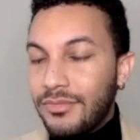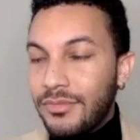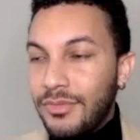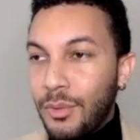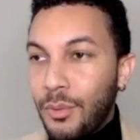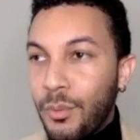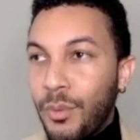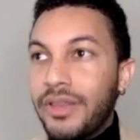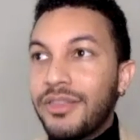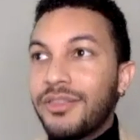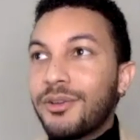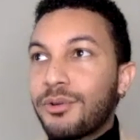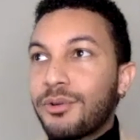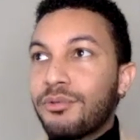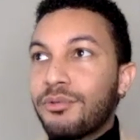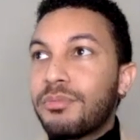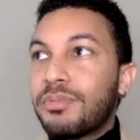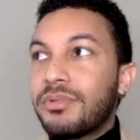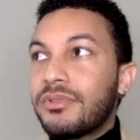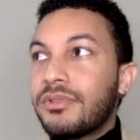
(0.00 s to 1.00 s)
when
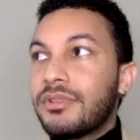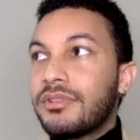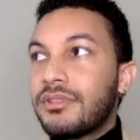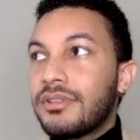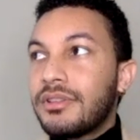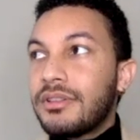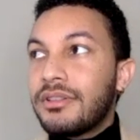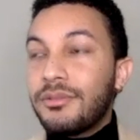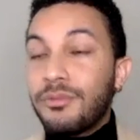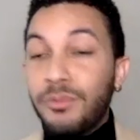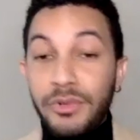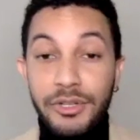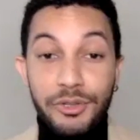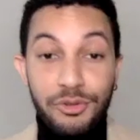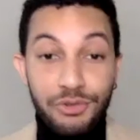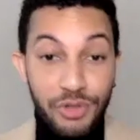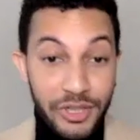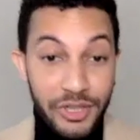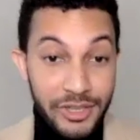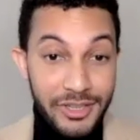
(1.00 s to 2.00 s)
the
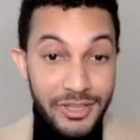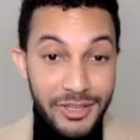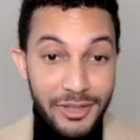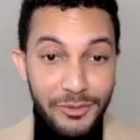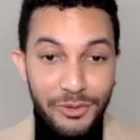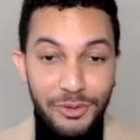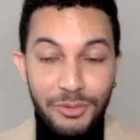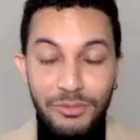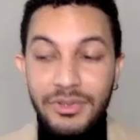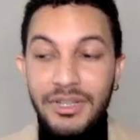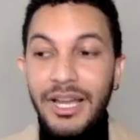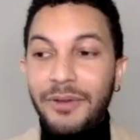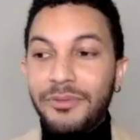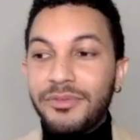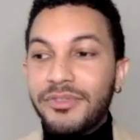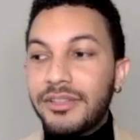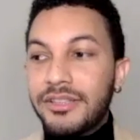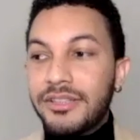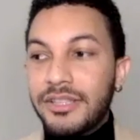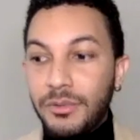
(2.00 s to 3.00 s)
trinity of you left
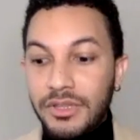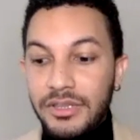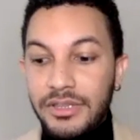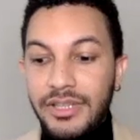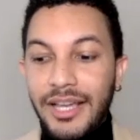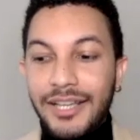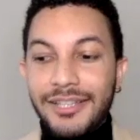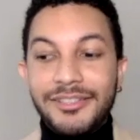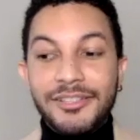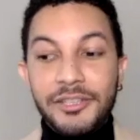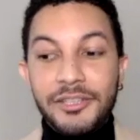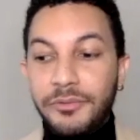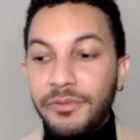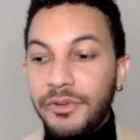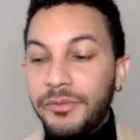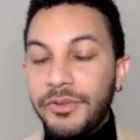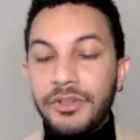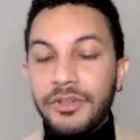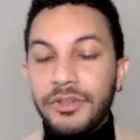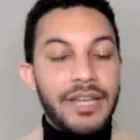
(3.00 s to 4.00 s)
us, it was Destiny
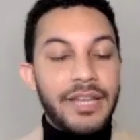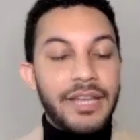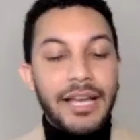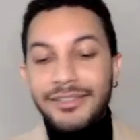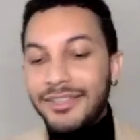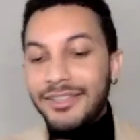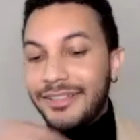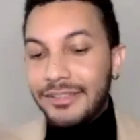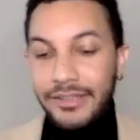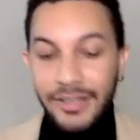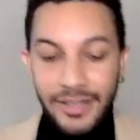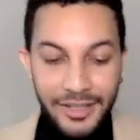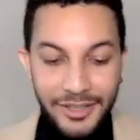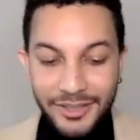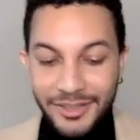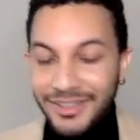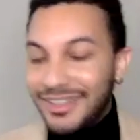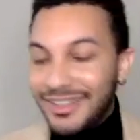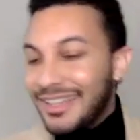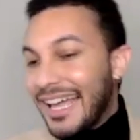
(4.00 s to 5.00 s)
Fulfilled. That's it, done.
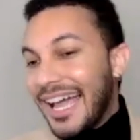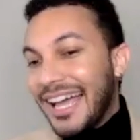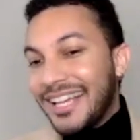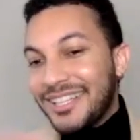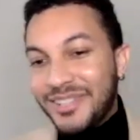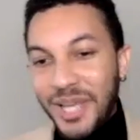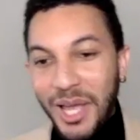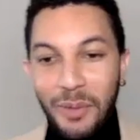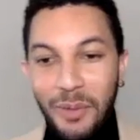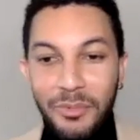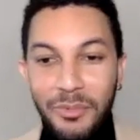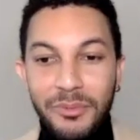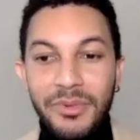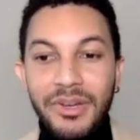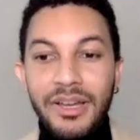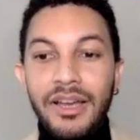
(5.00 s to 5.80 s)
Last album.